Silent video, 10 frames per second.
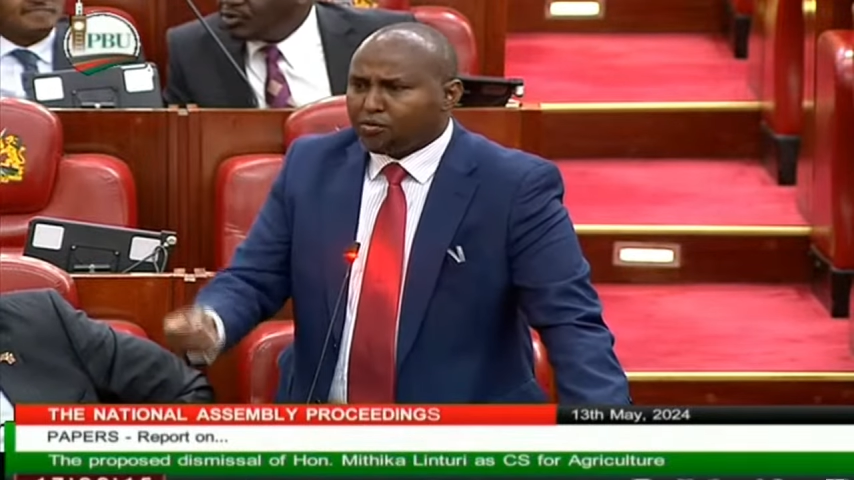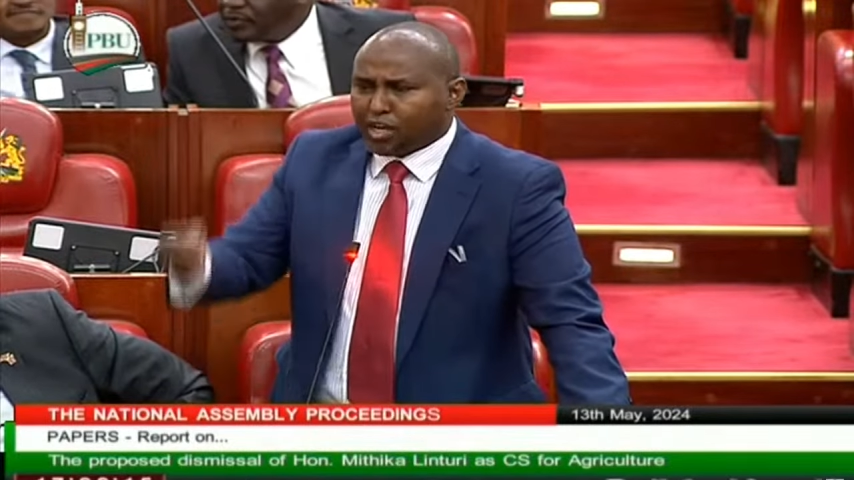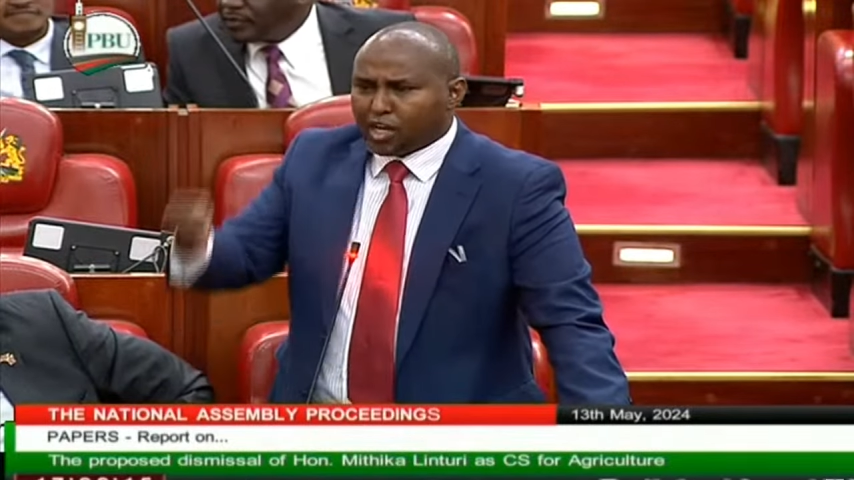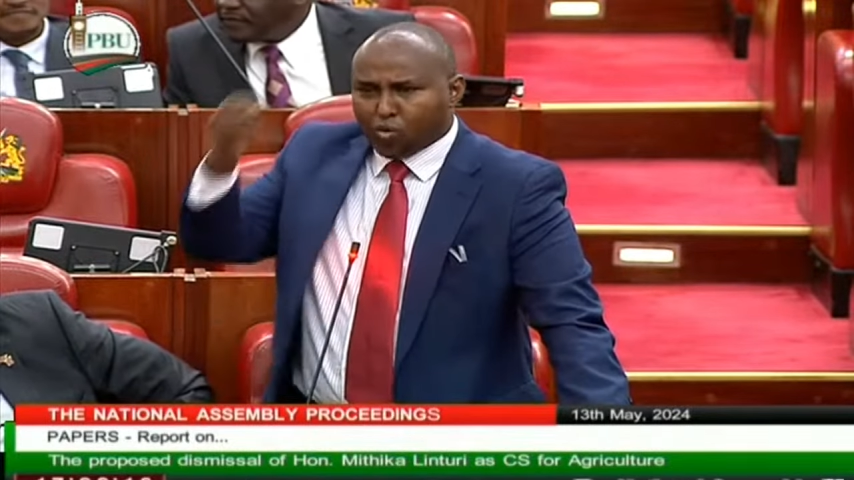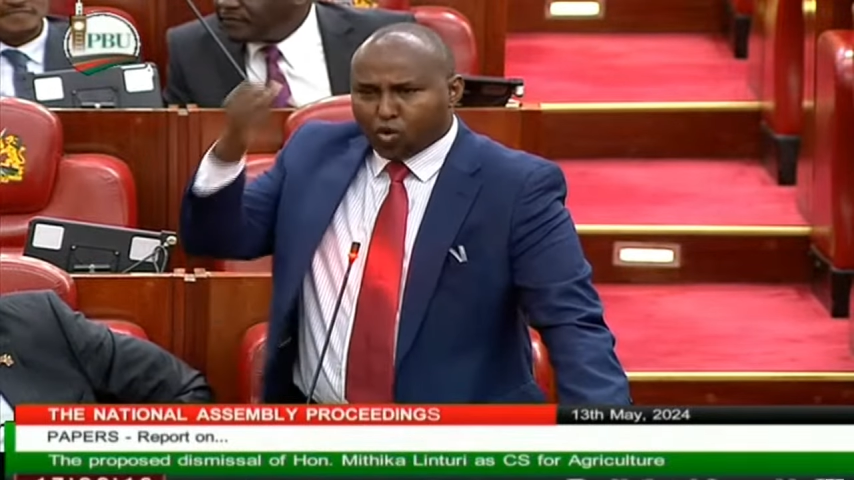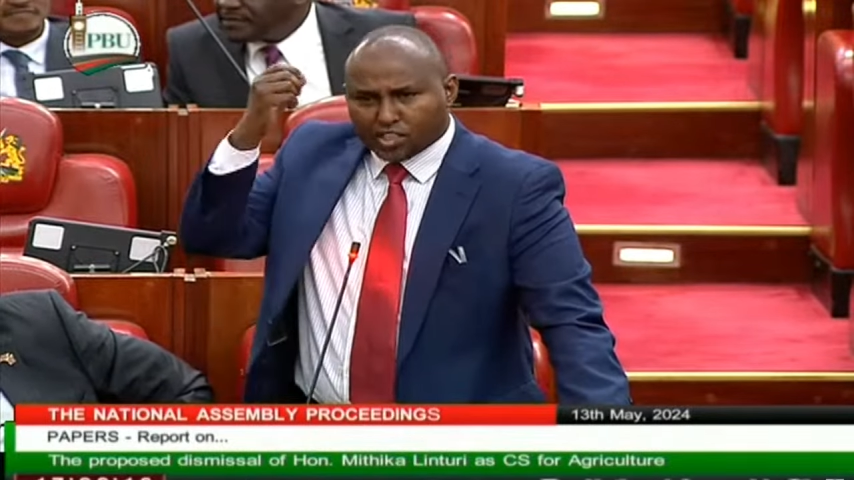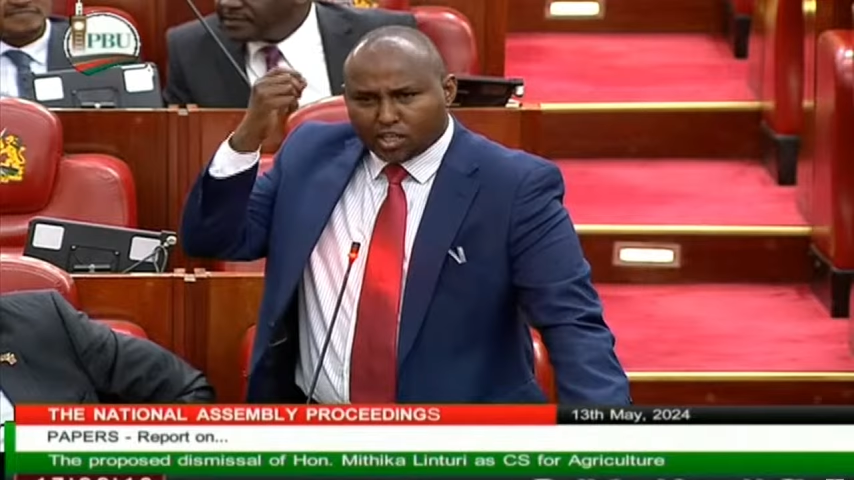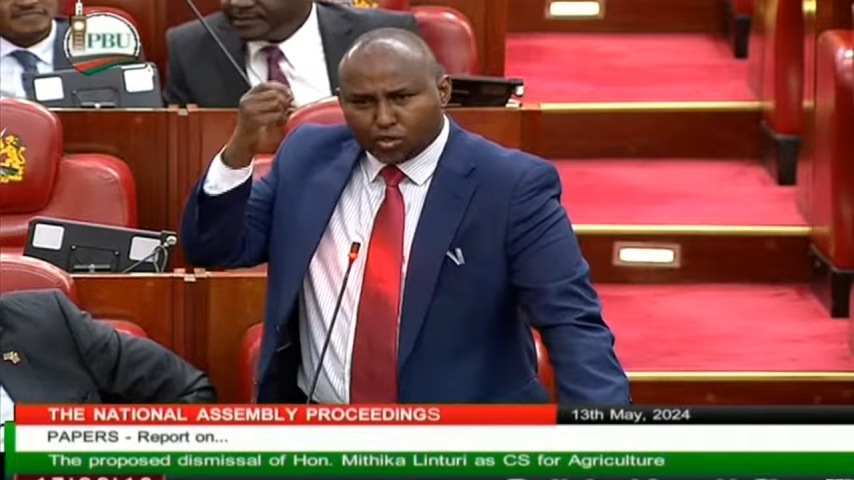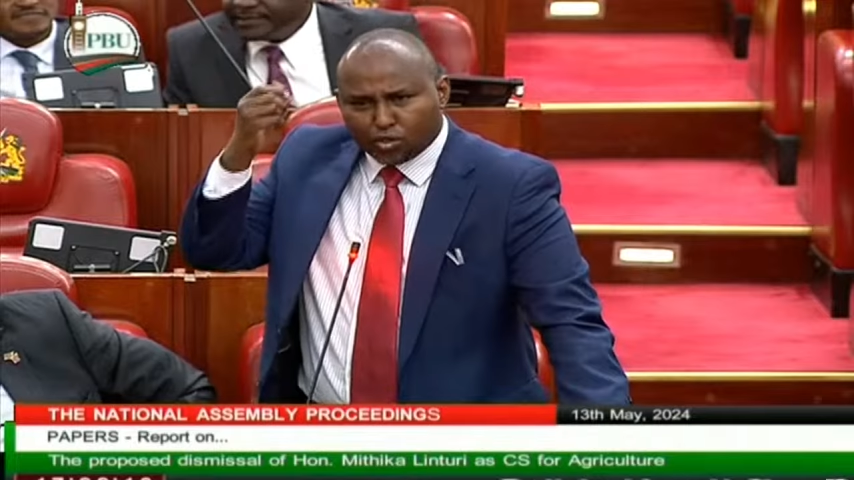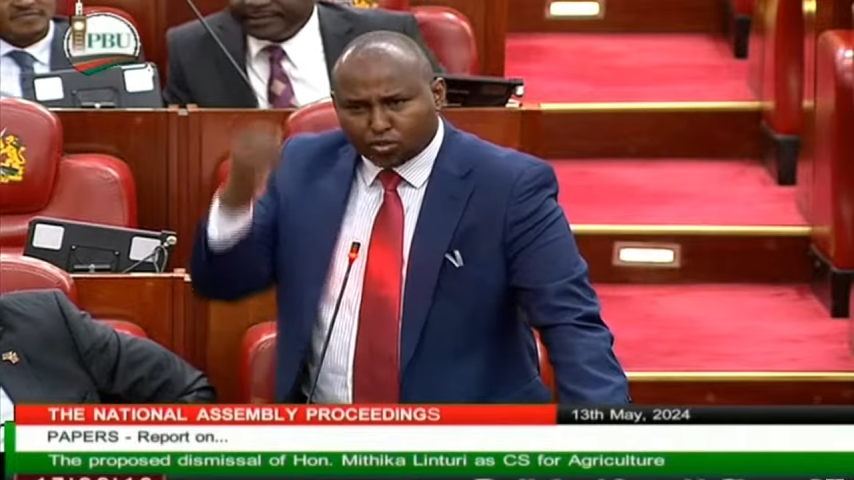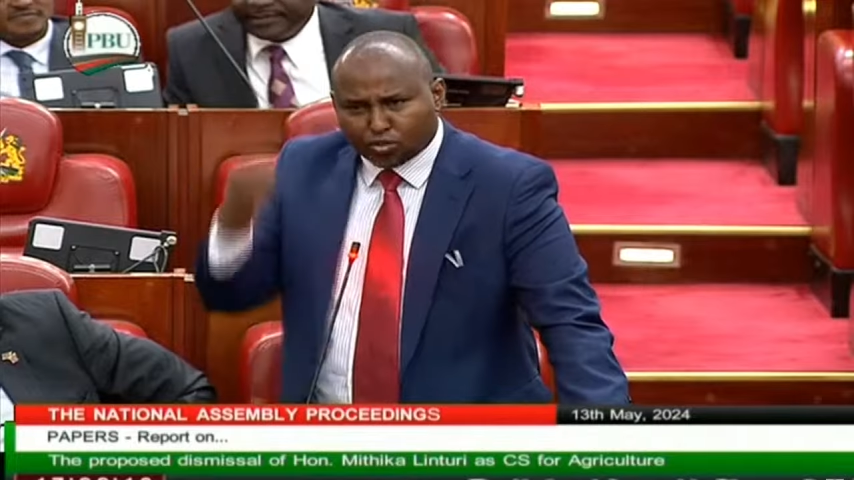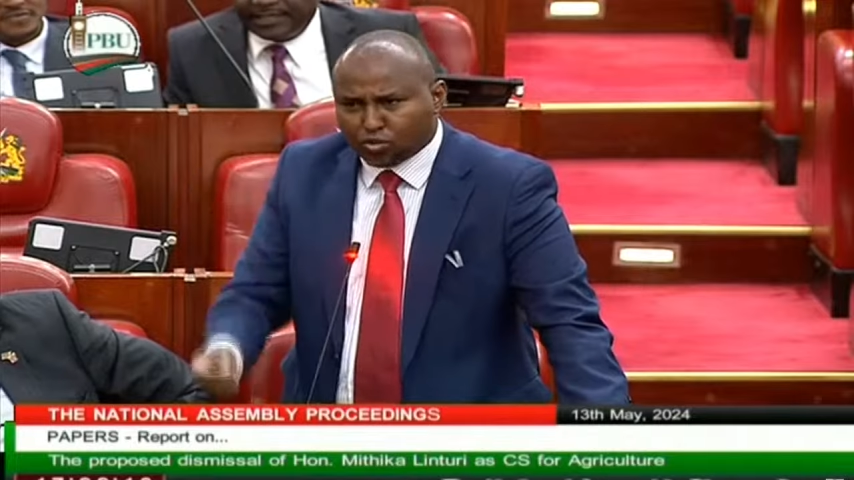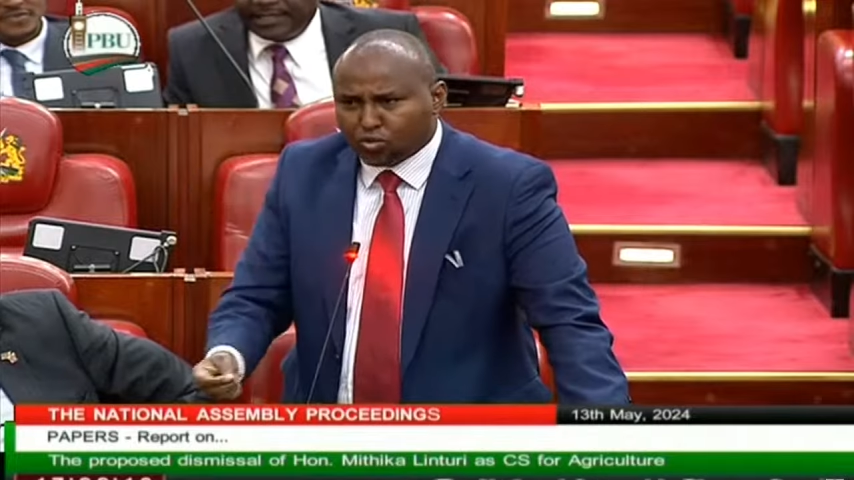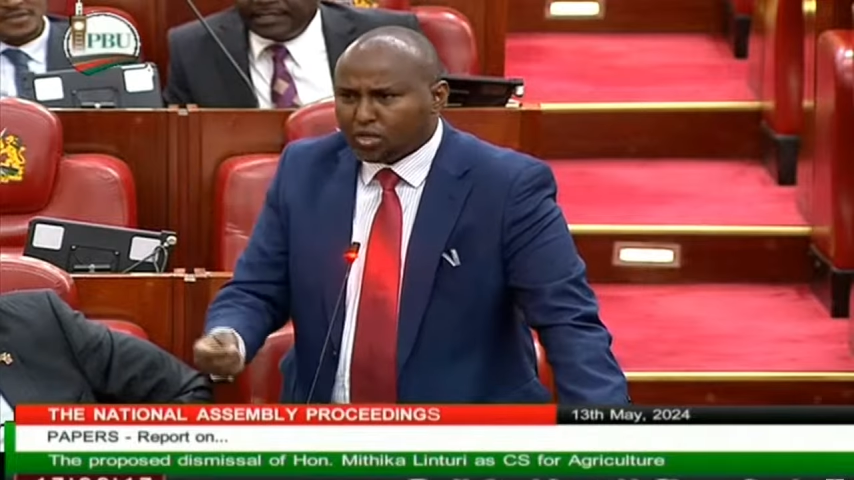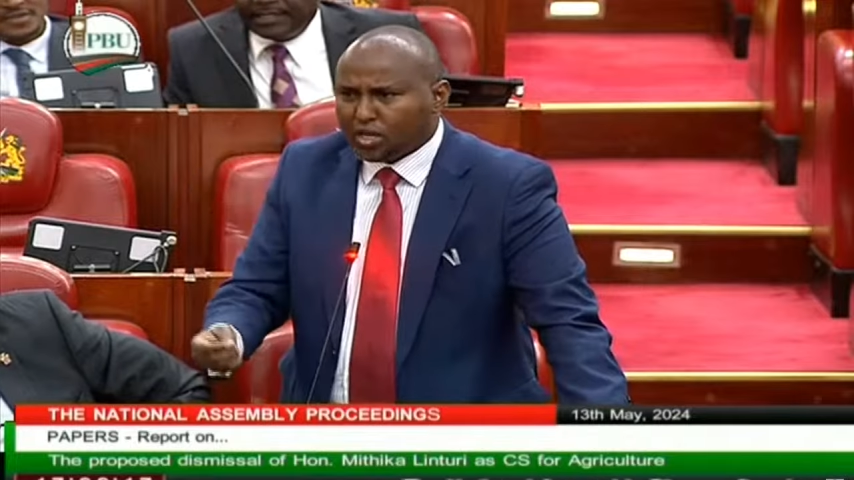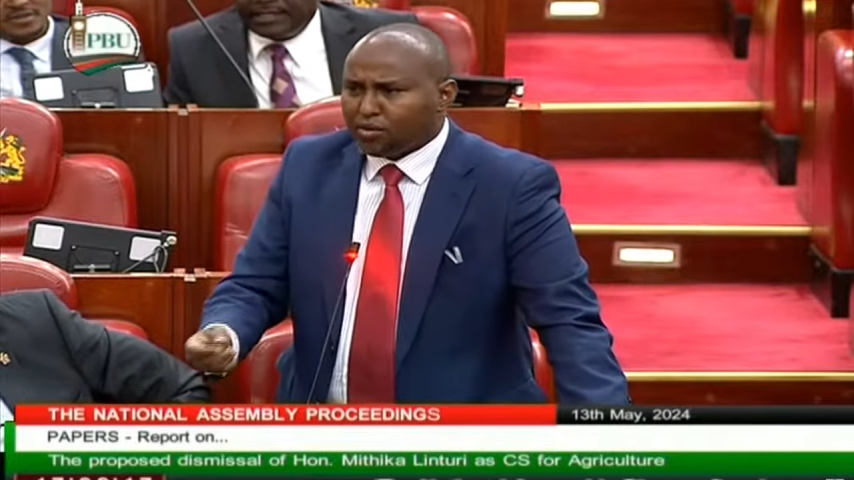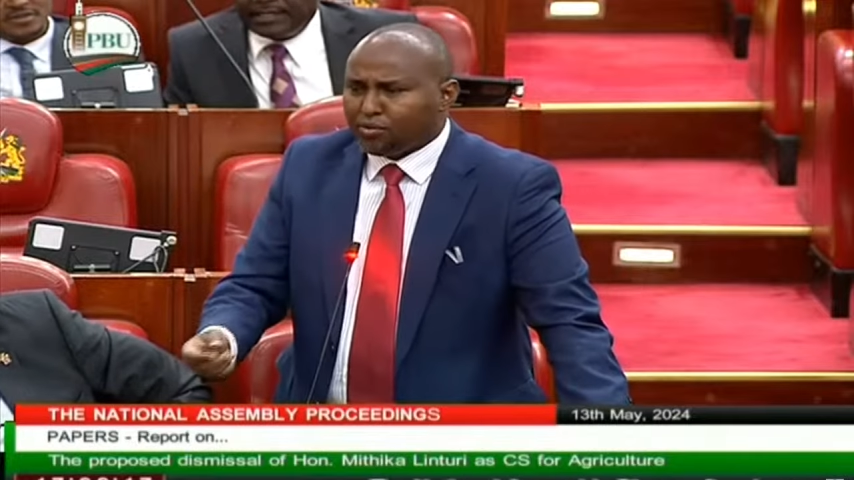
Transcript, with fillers: fake water will go through,